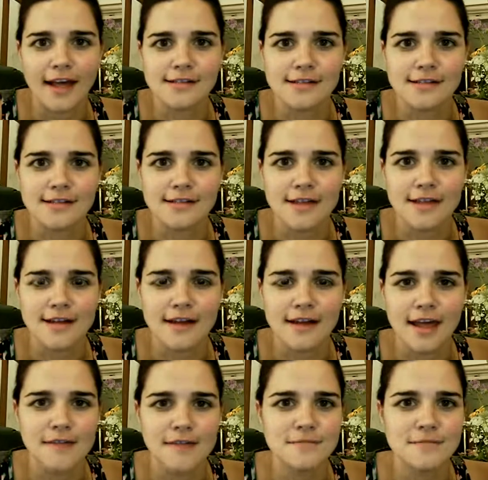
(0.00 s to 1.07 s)
and taking
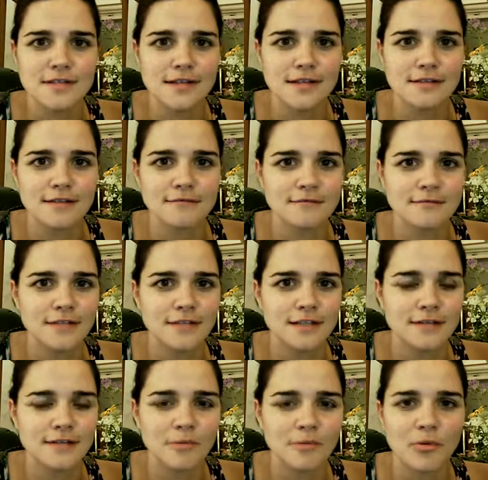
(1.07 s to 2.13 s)
names, and
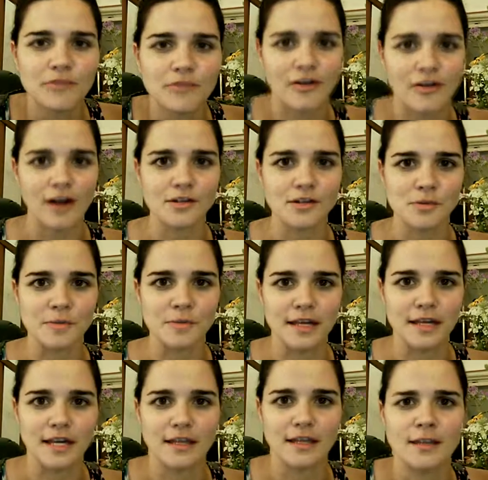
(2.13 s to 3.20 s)
that the bullfrogs are
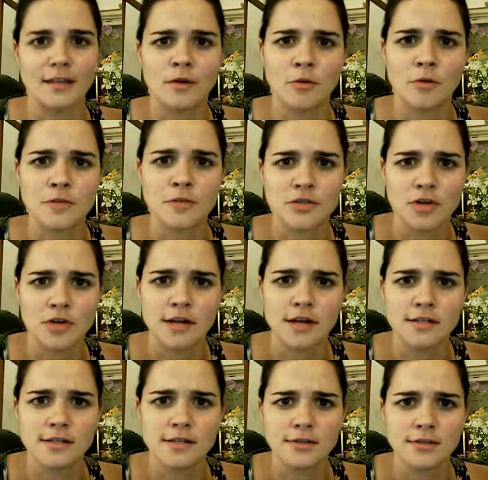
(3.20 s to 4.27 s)
big, and that nobody's trying to
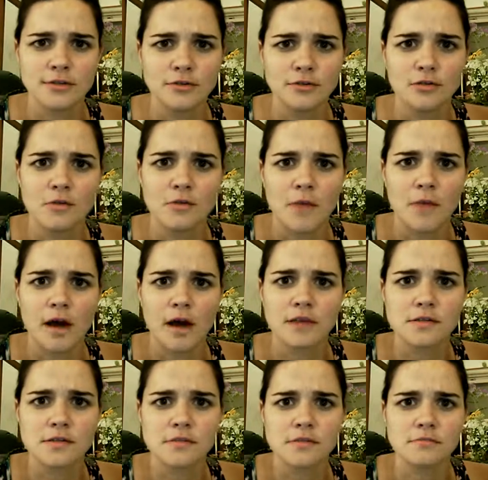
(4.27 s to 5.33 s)
steal your Luna
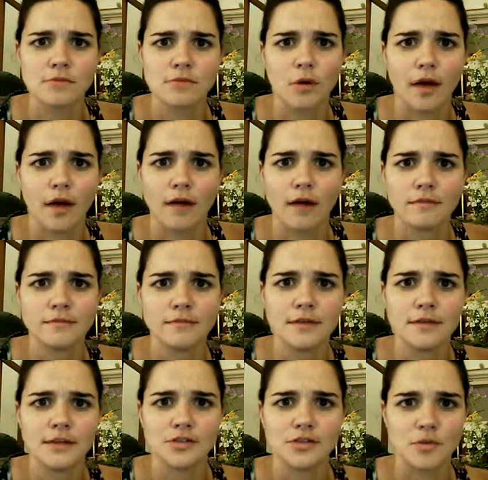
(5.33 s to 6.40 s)
moths. Okay.
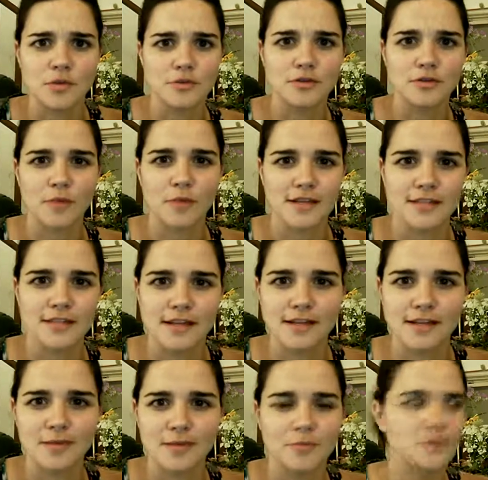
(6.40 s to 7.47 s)
Do you want me to do the Whitesnake
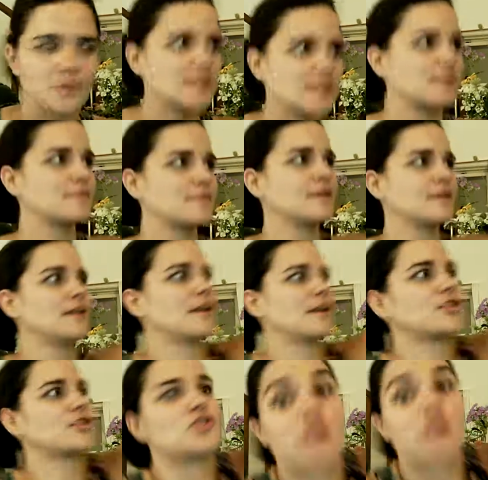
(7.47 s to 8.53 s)
thing one more time?
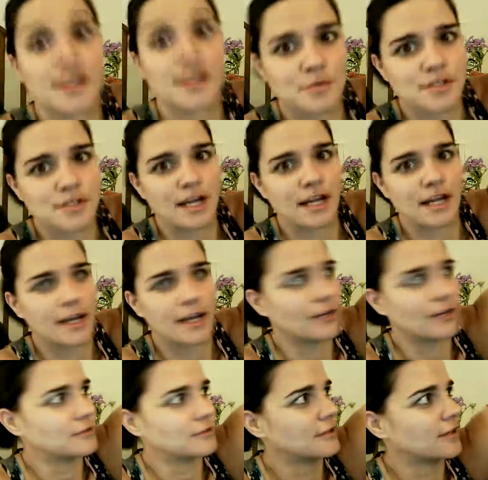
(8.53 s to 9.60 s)
I'll just do that as we're signing
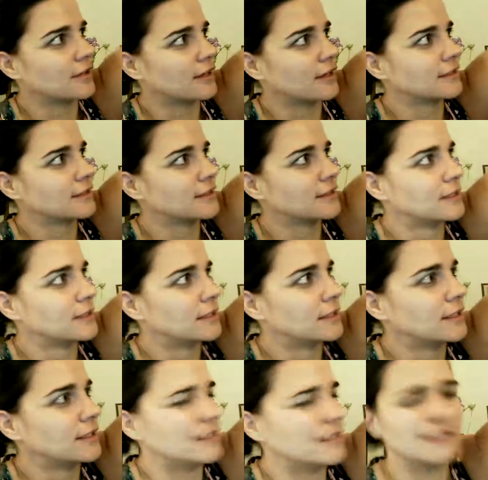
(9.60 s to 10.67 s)
out. Okay.
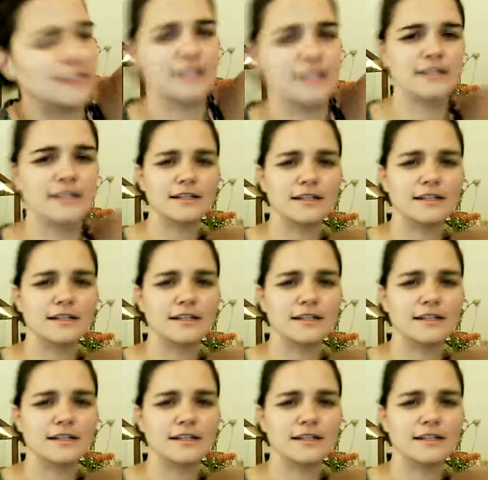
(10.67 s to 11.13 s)
Yeah.